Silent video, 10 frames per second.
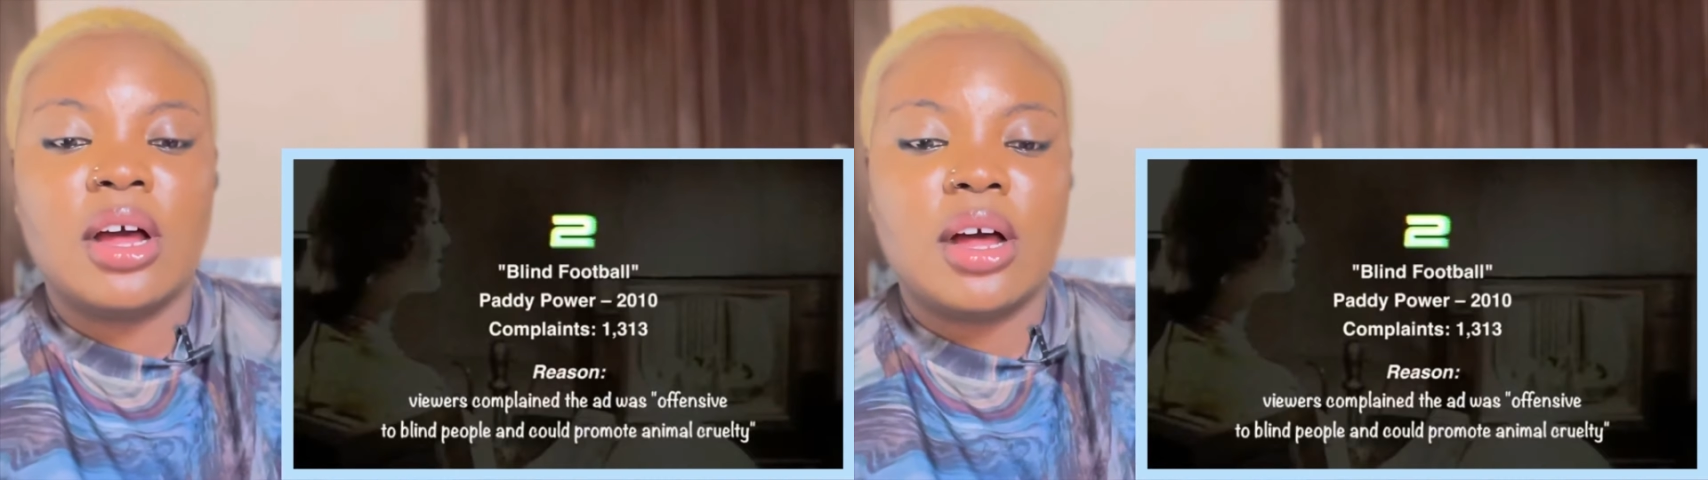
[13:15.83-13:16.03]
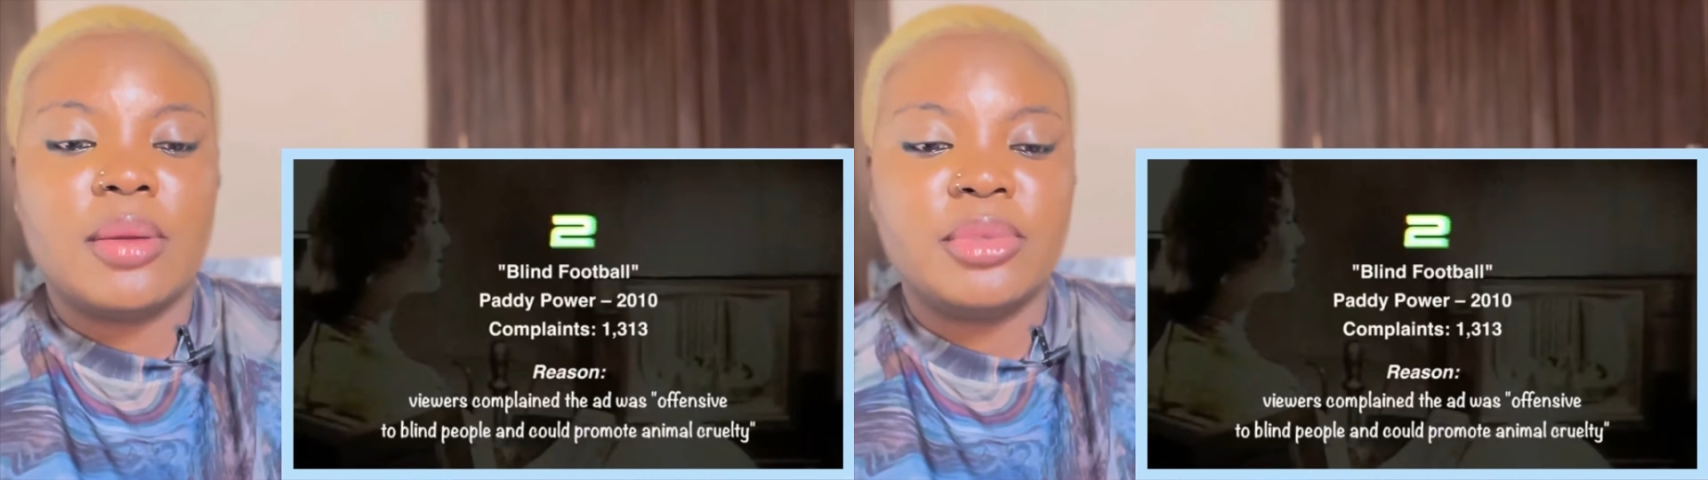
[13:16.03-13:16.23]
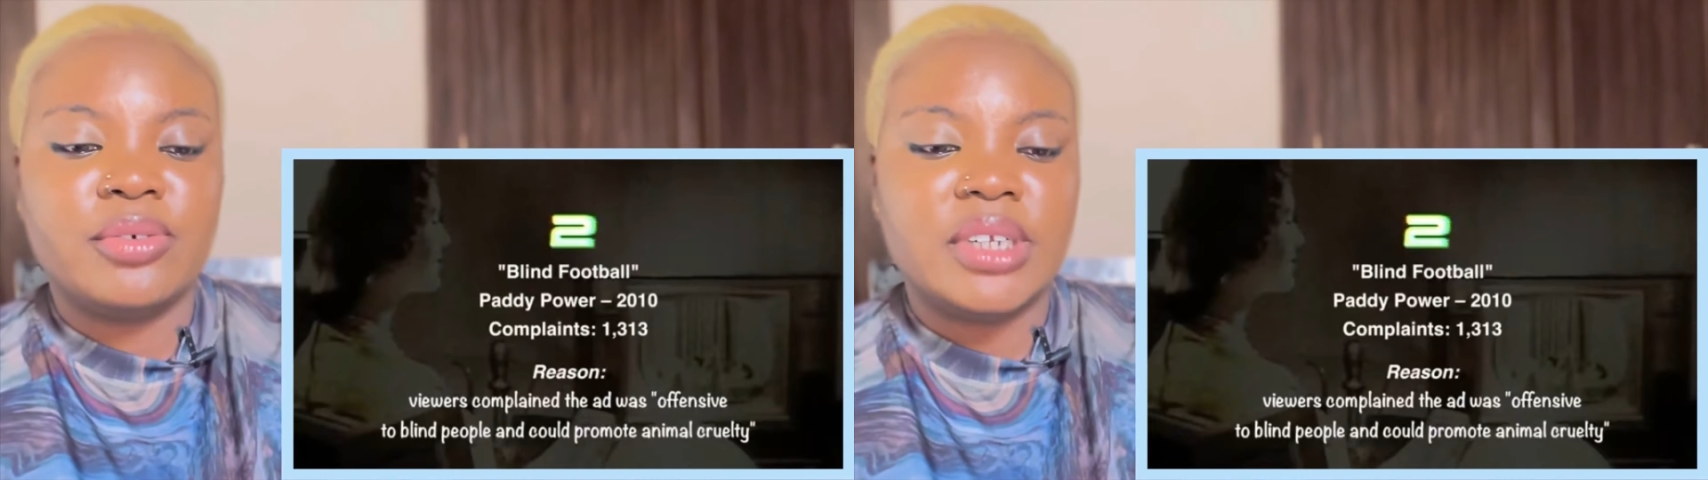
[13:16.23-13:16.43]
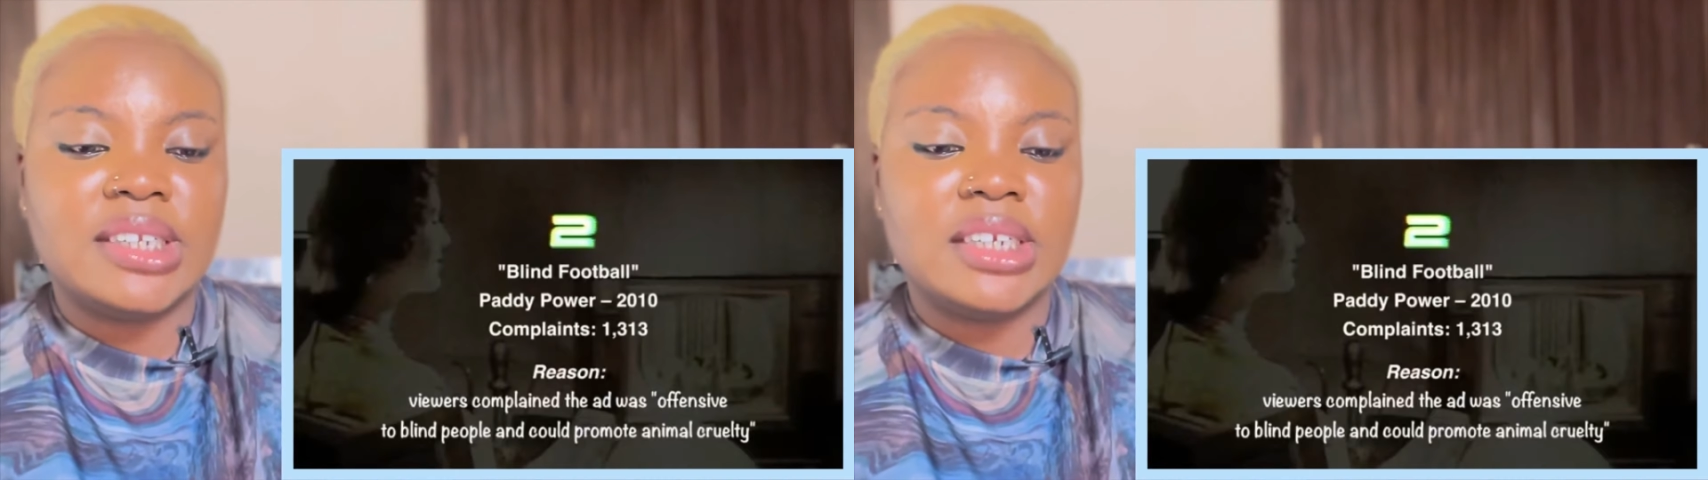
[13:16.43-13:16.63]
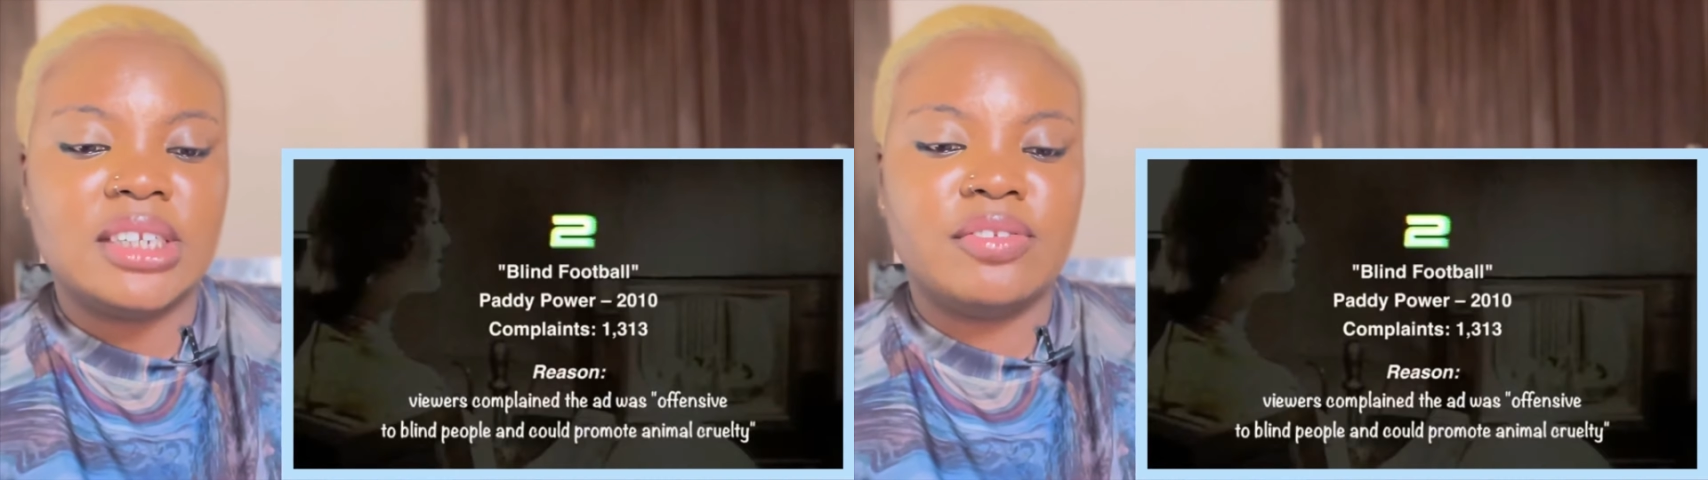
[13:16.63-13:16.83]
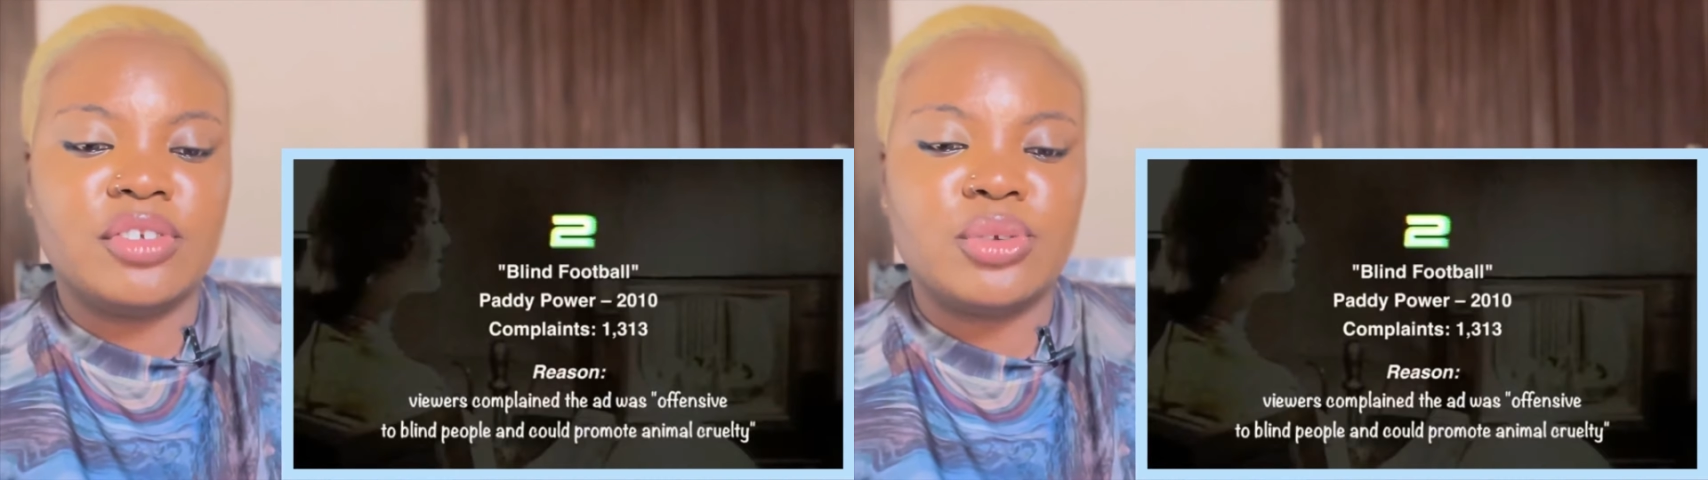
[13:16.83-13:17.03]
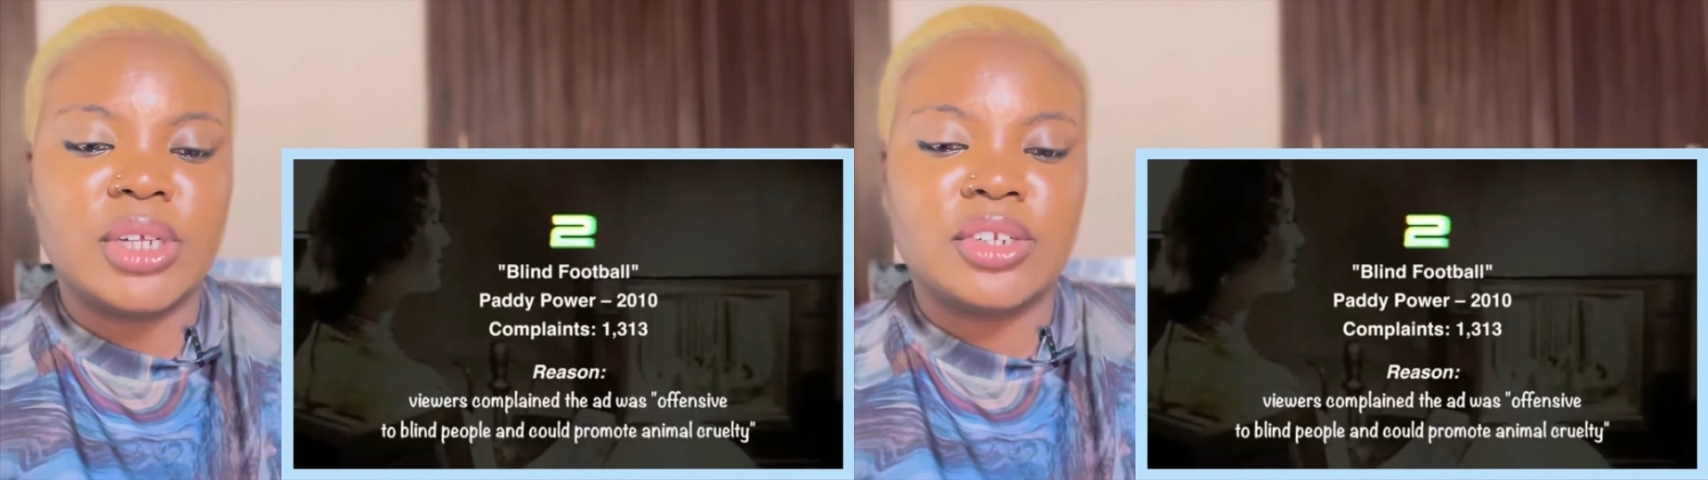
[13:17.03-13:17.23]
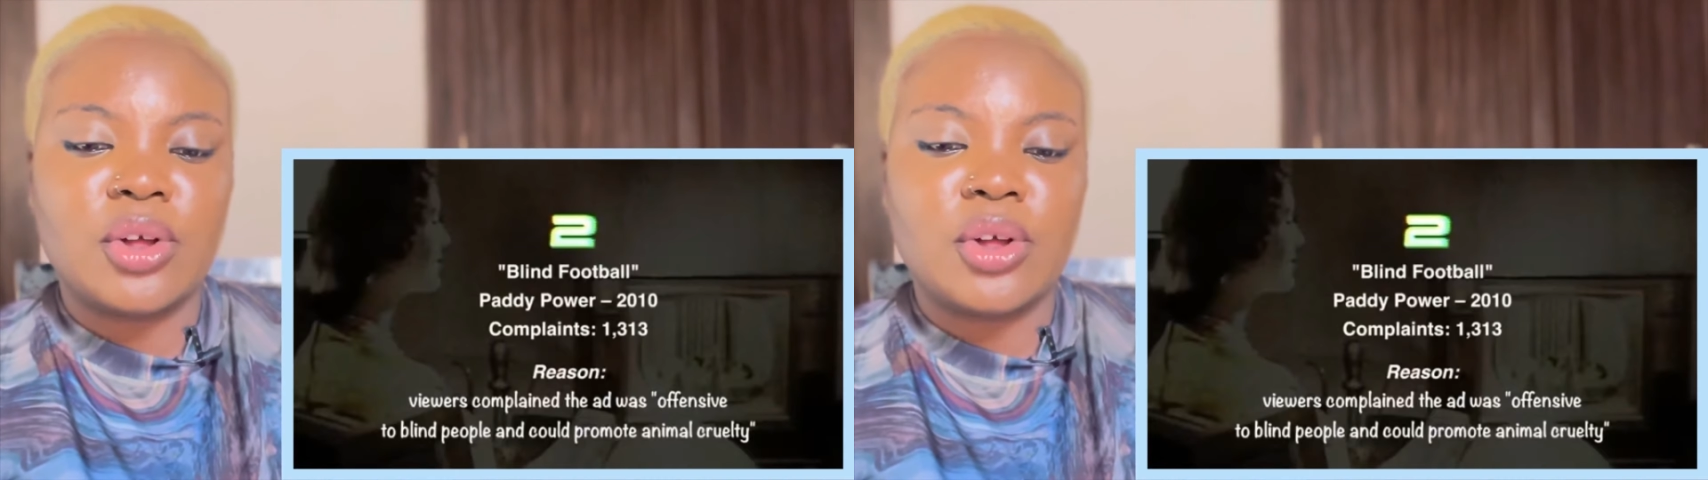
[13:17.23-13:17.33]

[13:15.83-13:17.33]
Um, the reason is viewers